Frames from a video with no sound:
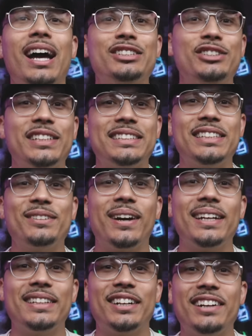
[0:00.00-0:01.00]
So as you can see
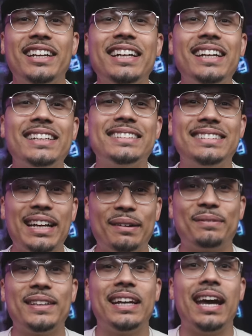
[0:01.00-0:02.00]
right there, he is
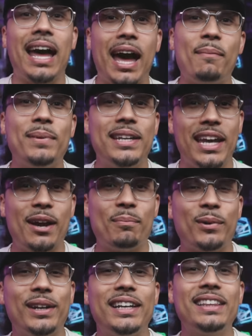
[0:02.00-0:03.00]
definitely a happy
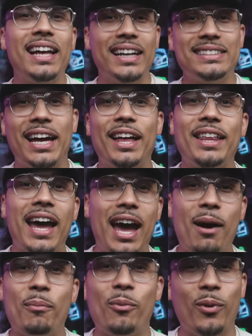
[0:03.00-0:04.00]
camper. He likes how the
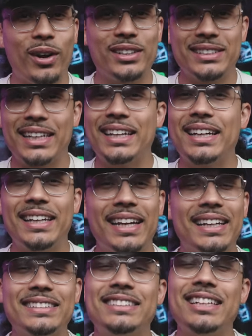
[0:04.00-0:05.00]
app works. And
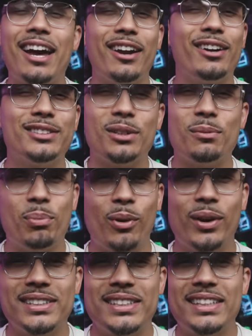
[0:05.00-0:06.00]
again, shout out to
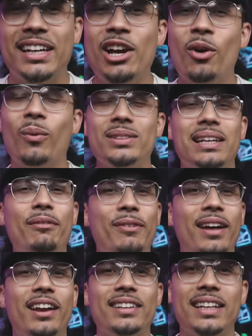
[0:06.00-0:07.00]
POIZON. Once I
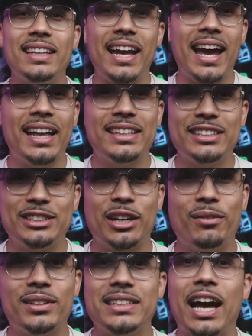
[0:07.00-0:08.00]
found out that they had this
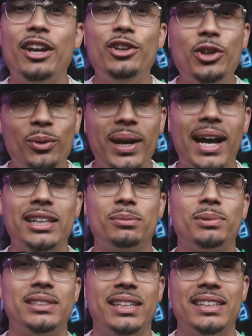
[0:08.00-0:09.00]
service, I knew we had to
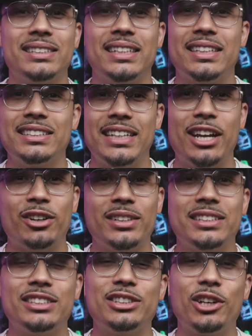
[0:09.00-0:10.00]
present it to the channel.
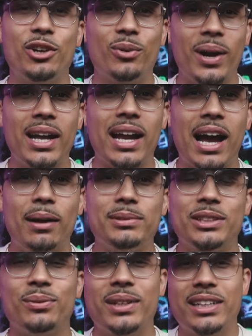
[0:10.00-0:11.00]
This is a great
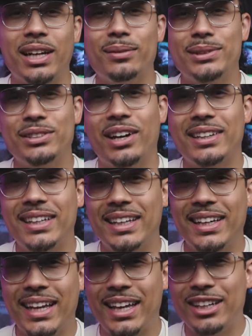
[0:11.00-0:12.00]
option when it comes to
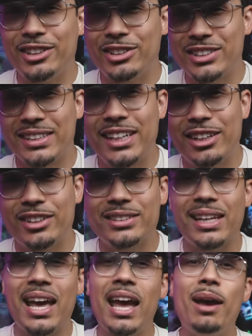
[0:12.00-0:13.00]
authenticating your
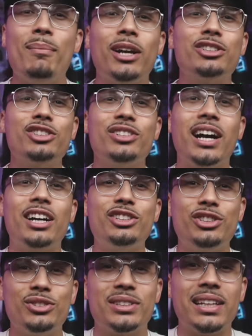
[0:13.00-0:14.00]
sneakers. And make sure you
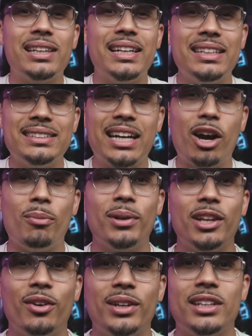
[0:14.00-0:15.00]
guys use the link down
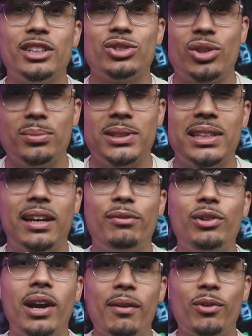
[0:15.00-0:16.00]
below in the description if
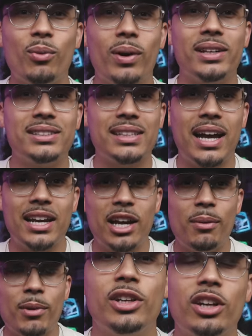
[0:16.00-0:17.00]
you ever want to sign
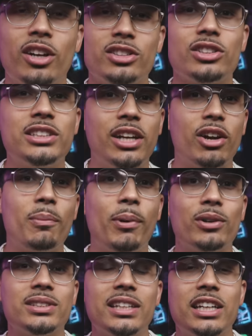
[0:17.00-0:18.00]
up. You can also share a
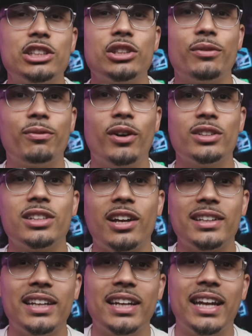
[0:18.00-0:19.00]
post and get your first
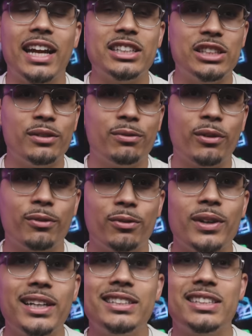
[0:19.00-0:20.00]
authentication for
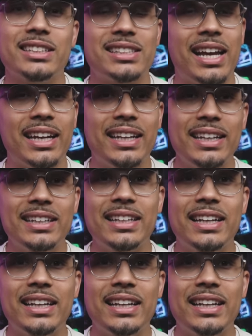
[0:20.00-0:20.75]
free, just like he